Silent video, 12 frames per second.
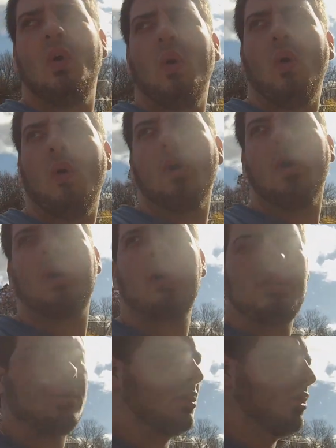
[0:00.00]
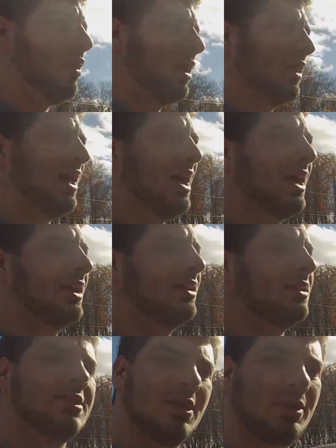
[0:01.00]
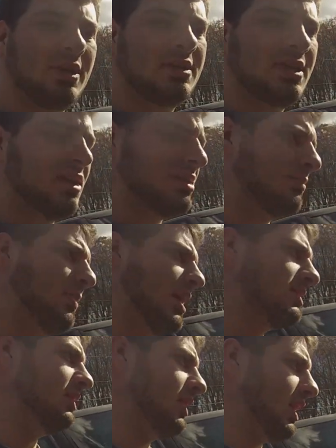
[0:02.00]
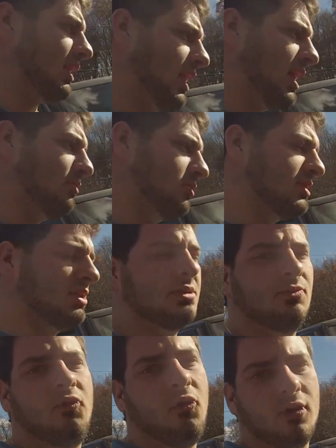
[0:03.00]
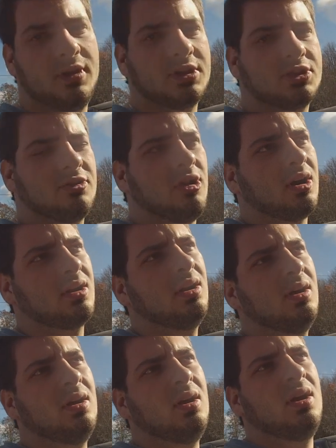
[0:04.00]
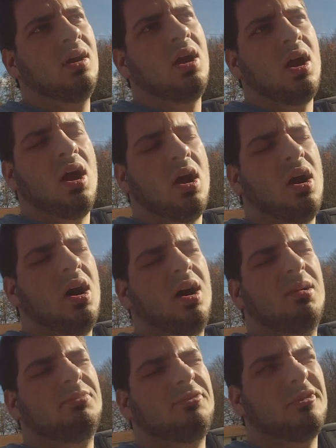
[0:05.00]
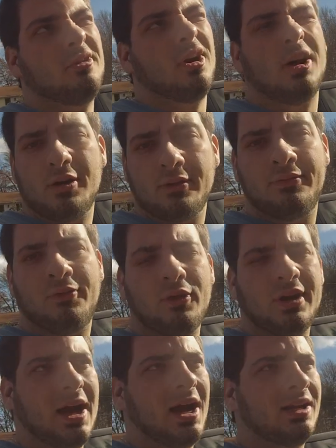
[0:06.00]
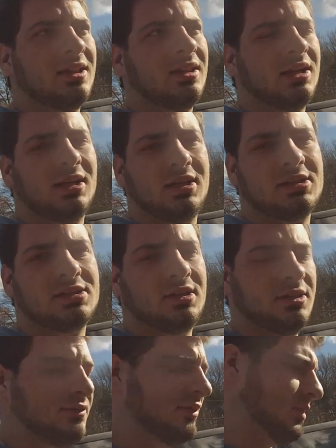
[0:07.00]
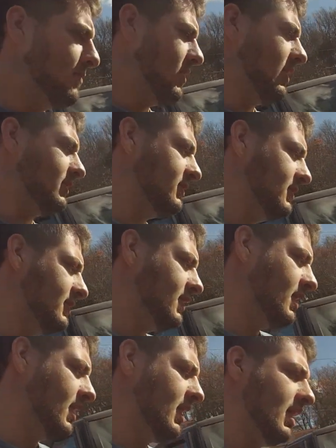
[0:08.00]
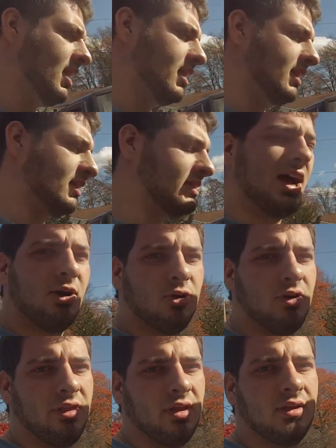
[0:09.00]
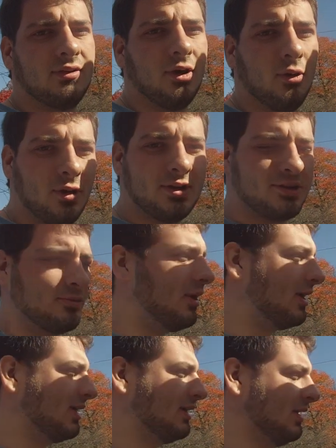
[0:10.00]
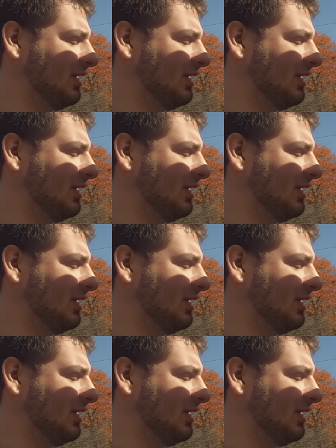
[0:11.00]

or you could go online and somebody sells the posi-lock cable system for this truck um, for 149, I think it is, 150 bucks, and that's not worth it. Don't waste your money